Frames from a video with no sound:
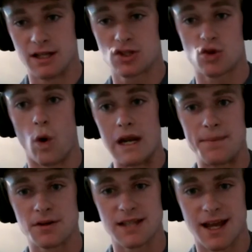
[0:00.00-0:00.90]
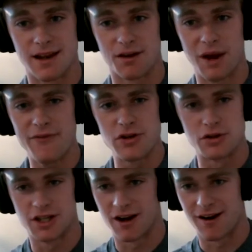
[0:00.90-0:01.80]
It's 20%
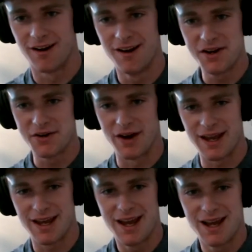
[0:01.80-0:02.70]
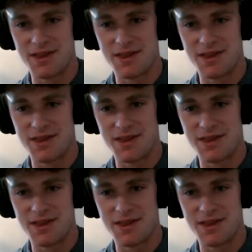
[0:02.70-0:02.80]
revenue share, right?